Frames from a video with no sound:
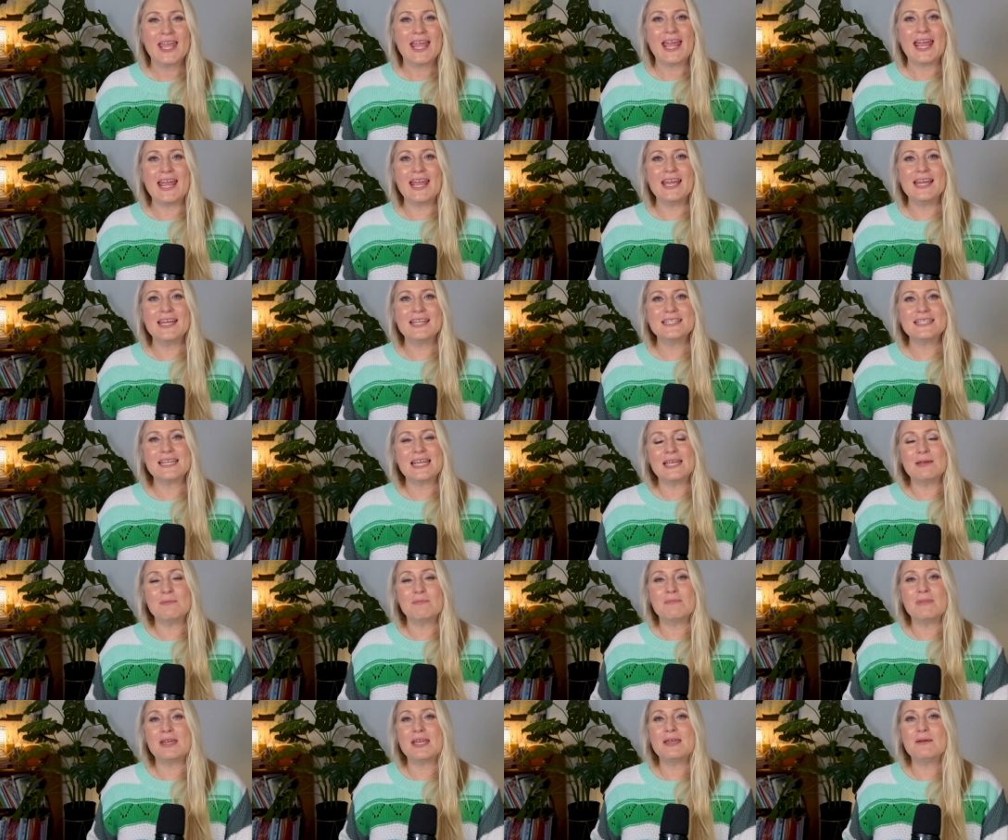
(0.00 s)
And
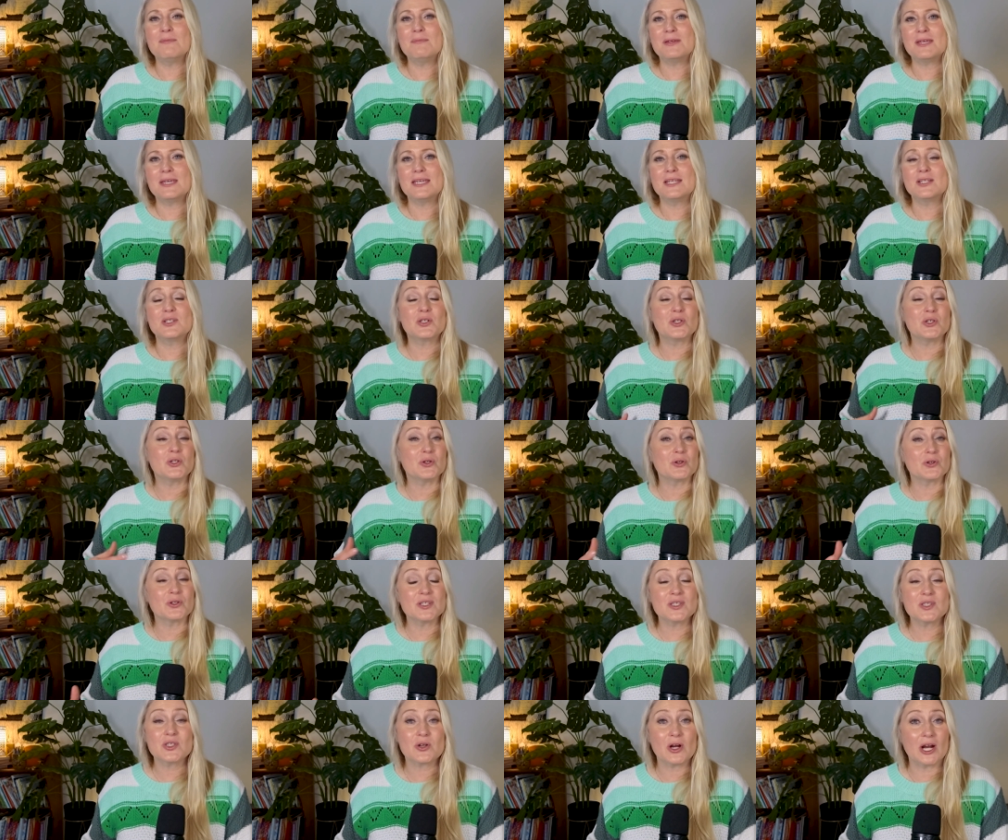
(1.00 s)
it may be to your
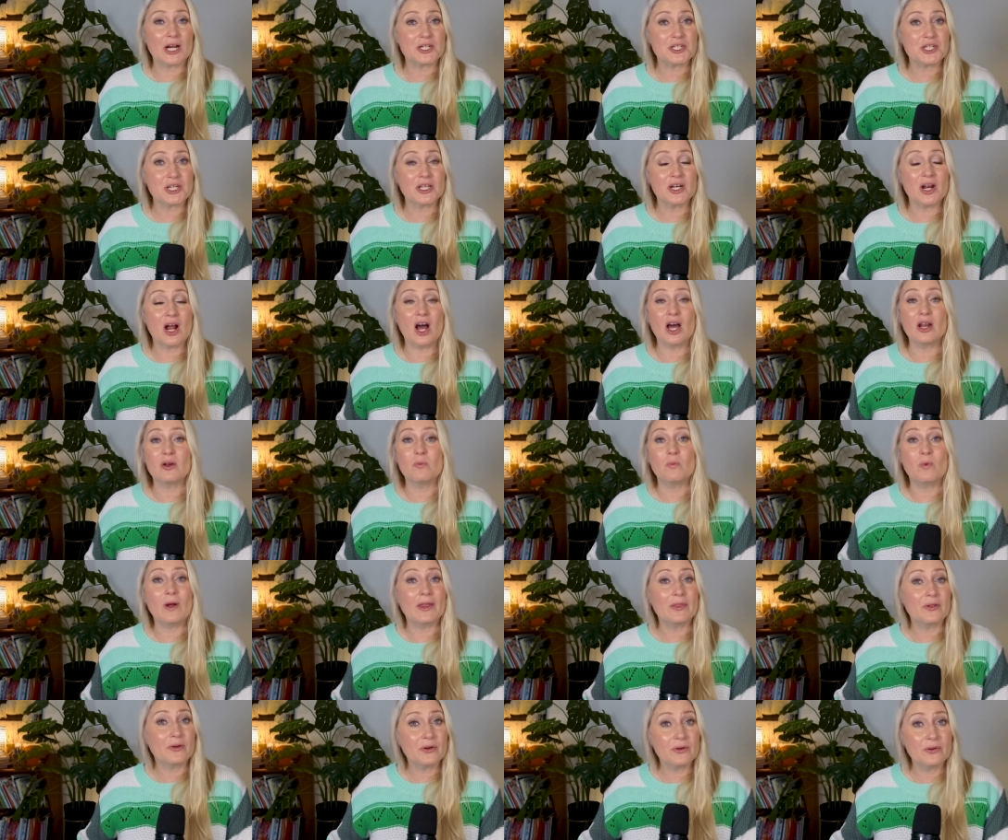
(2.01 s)
discretion on
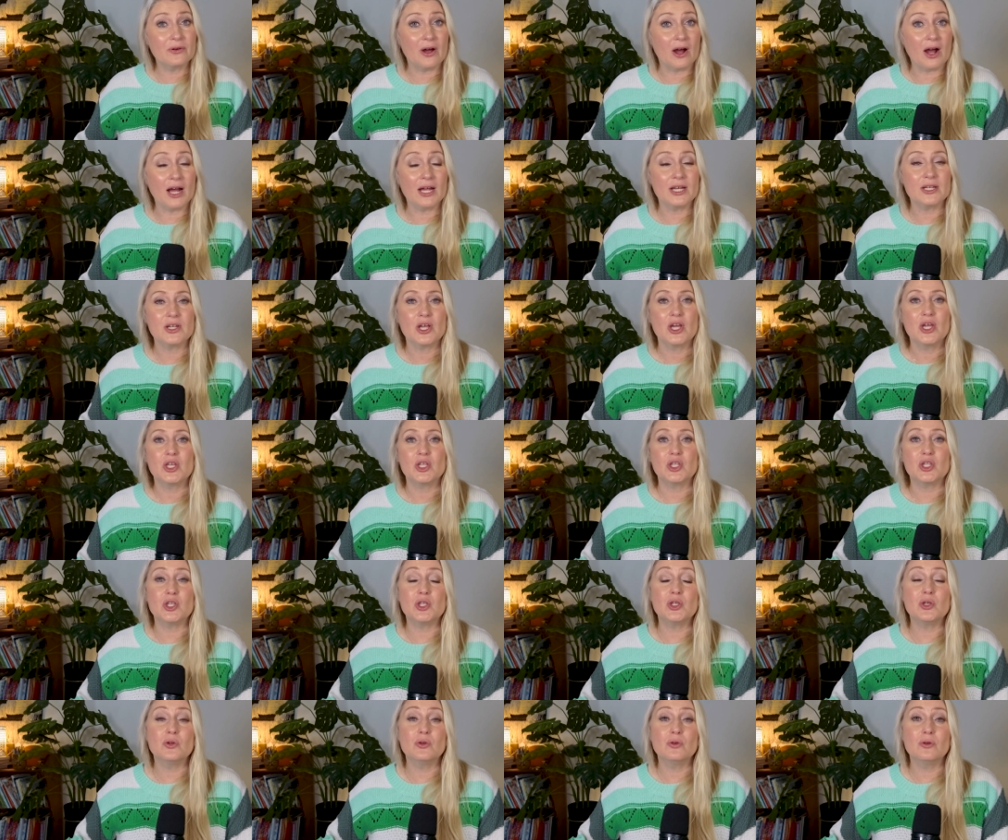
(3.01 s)
whether or not
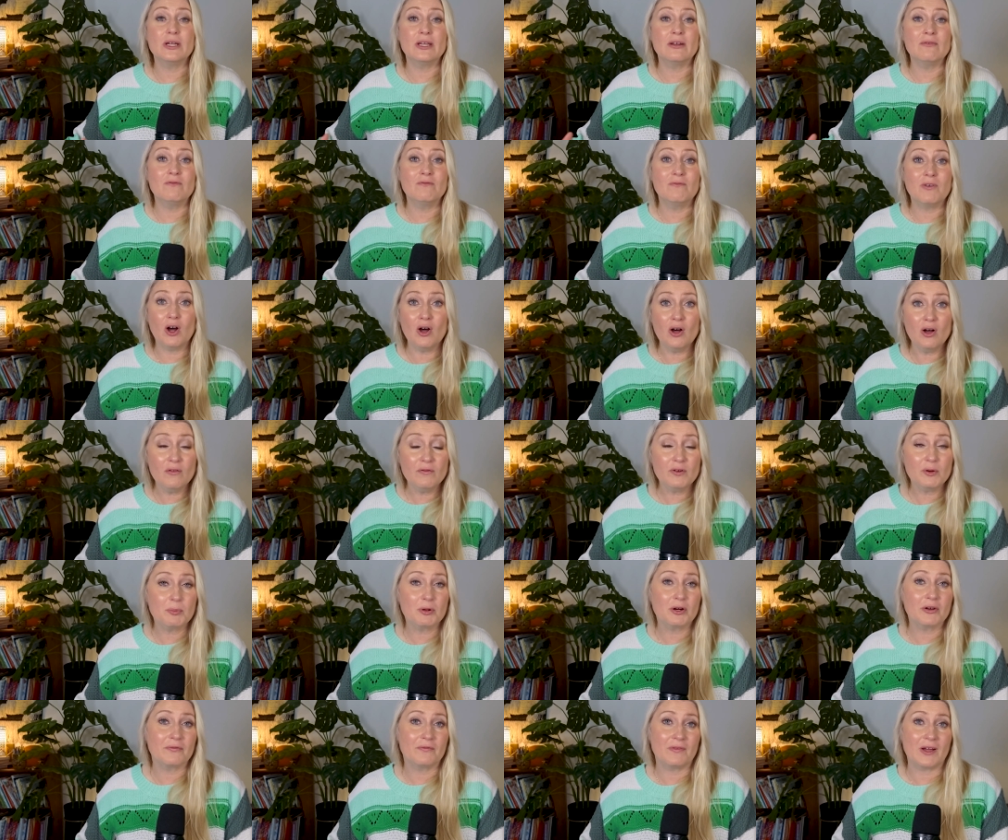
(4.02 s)
you involve a
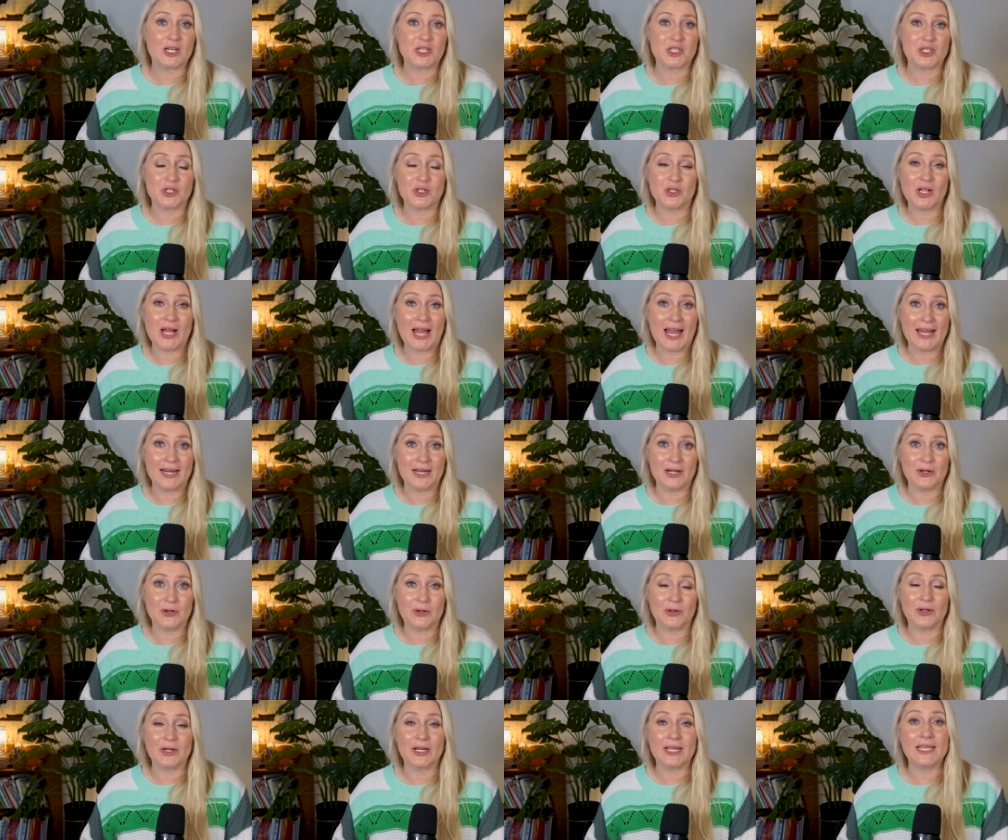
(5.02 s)
professional
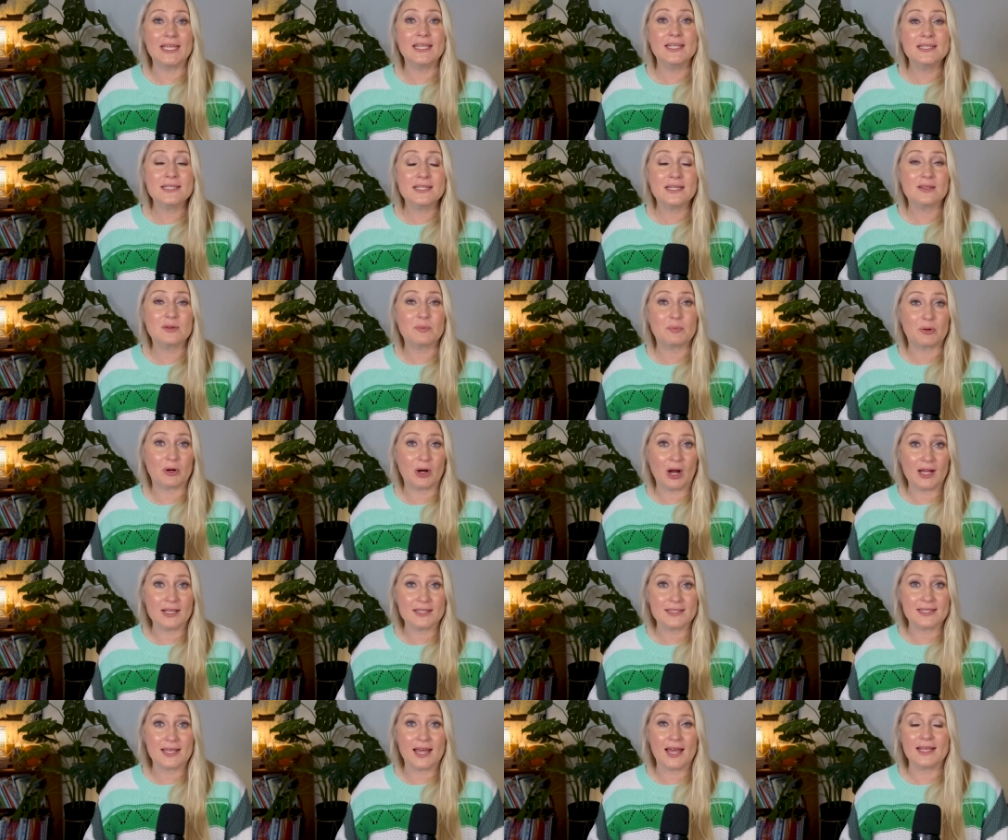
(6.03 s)
editor into the
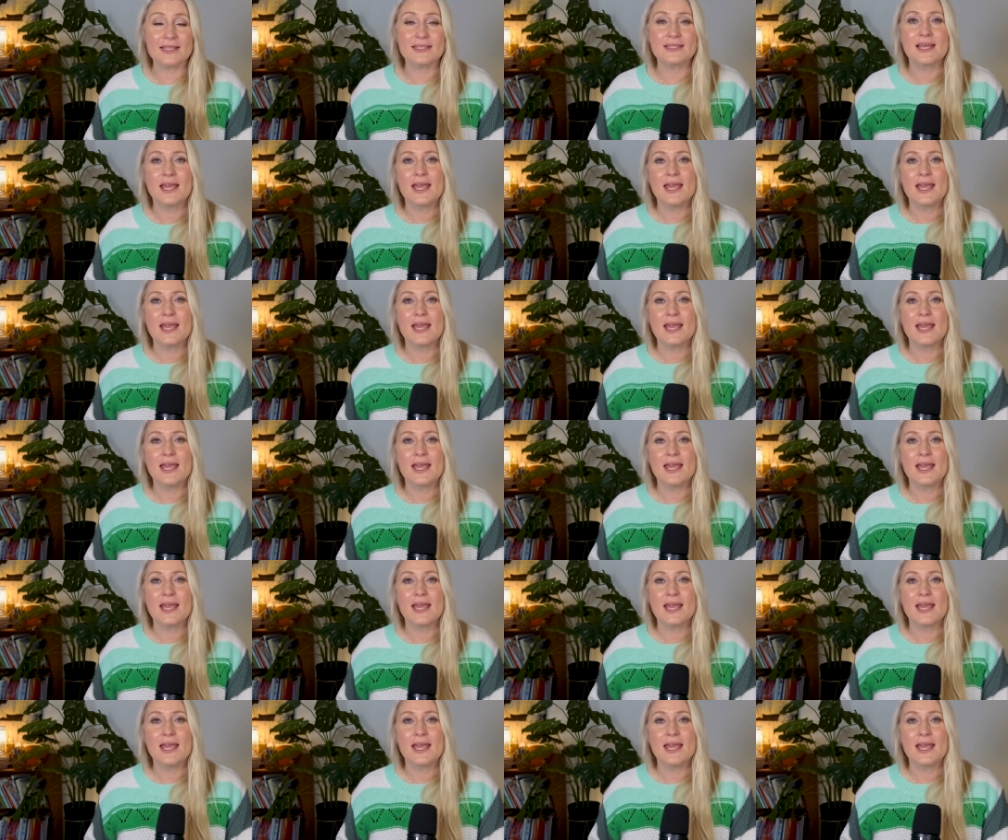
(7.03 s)
process,